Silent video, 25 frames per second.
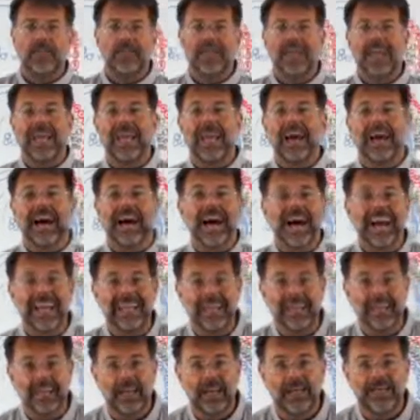they
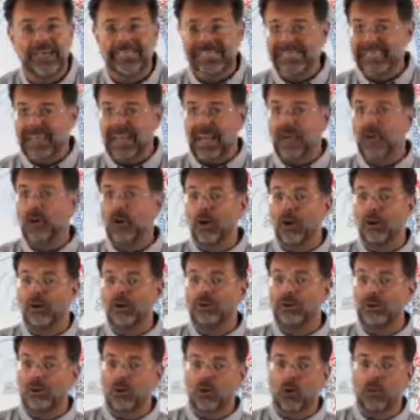either die
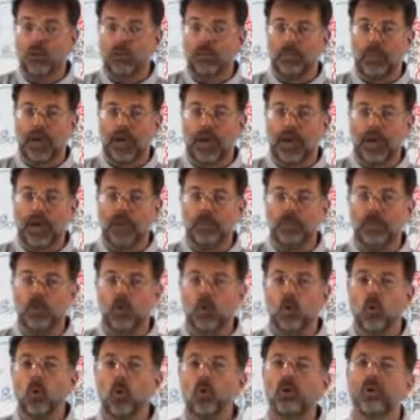off, fall apart,
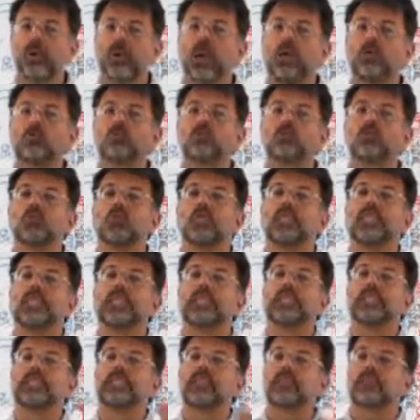or they
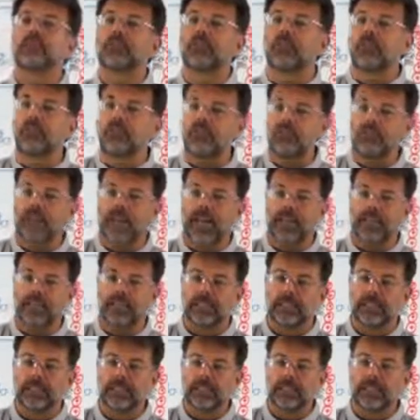
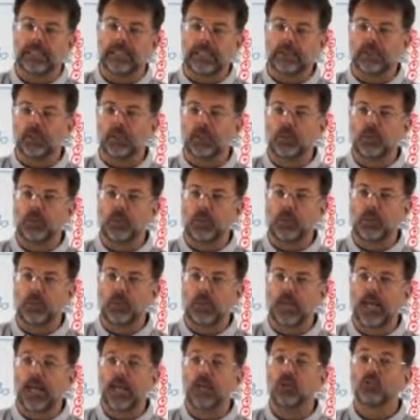redifferentiate. And that's what we
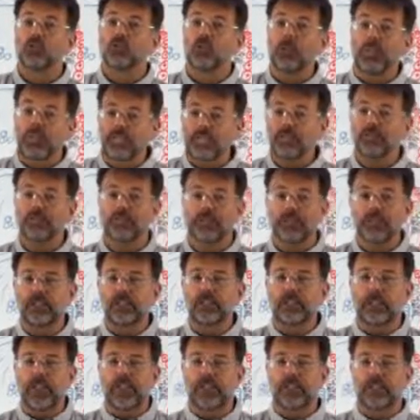call
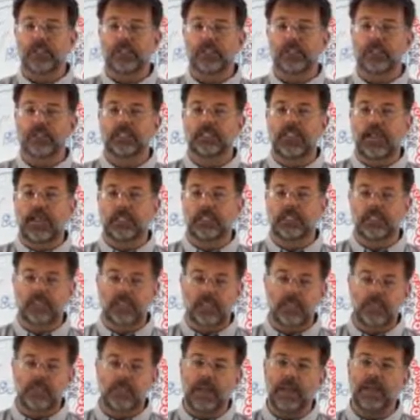redifferentiation, is
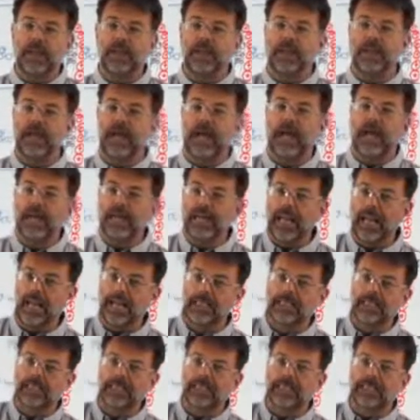actually making an
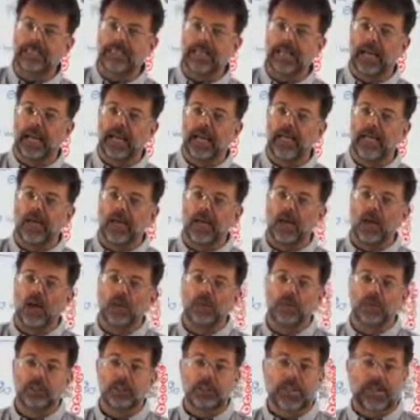unhealthy cell
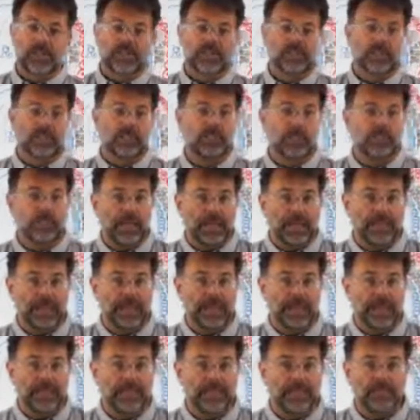which has an
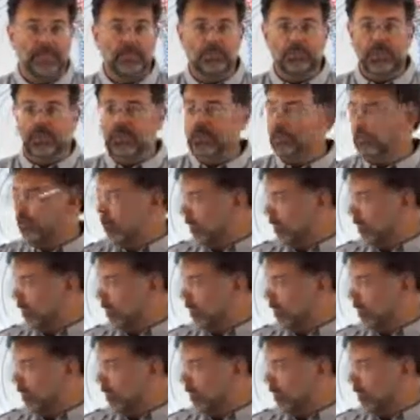impaired ATP